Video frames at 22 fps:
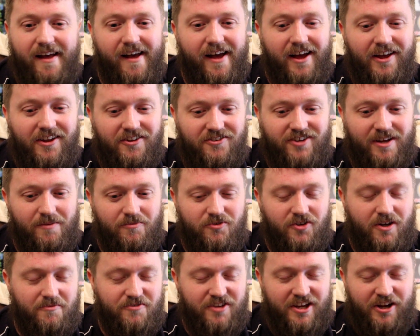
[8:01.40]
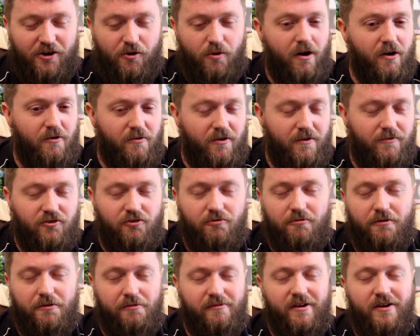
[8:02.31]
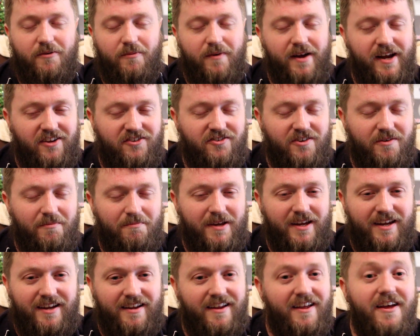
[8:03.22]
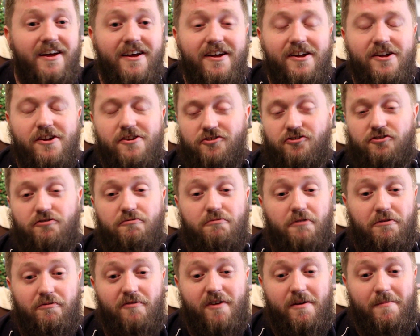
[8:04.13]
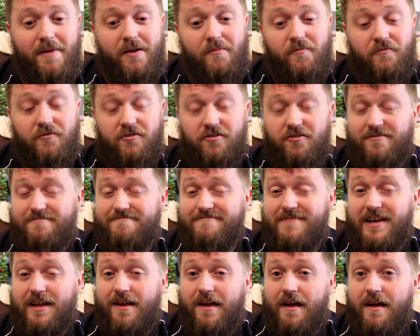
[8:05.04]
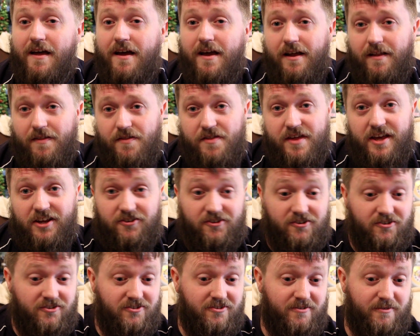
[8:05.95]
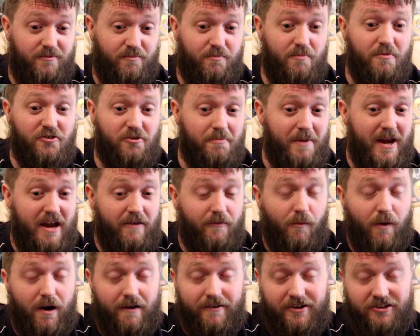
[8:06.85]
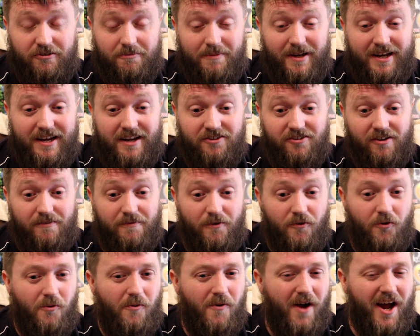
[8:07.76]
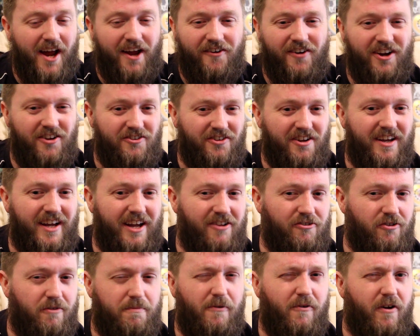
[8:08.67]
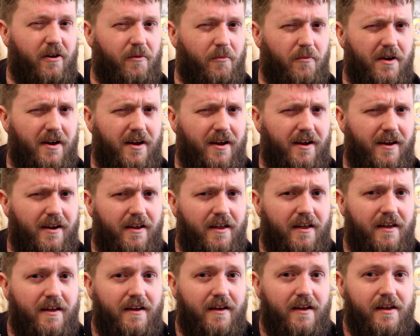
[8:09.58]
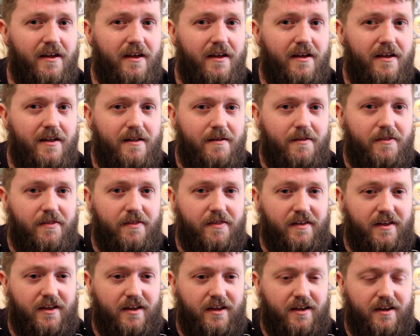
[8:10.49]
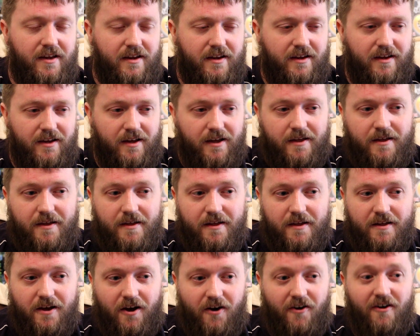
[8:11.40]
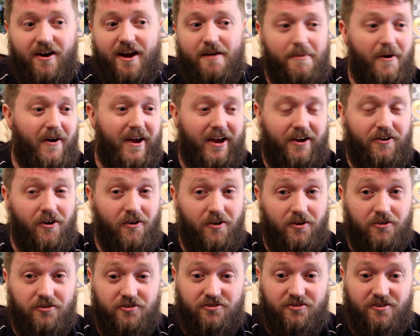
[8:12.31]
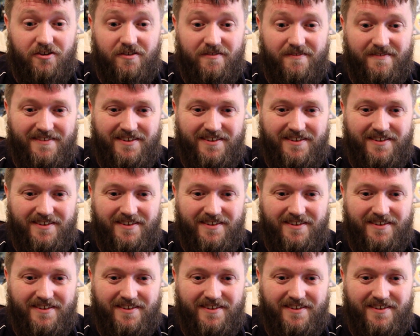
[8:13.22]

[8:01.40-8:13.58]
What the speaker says: And sometimes their quote of 2 or 3 weeks can be 2 or 3 months. This was a bit of a worry to me because I thought, well, hang on, it's going to get to a point where the hire bike cost,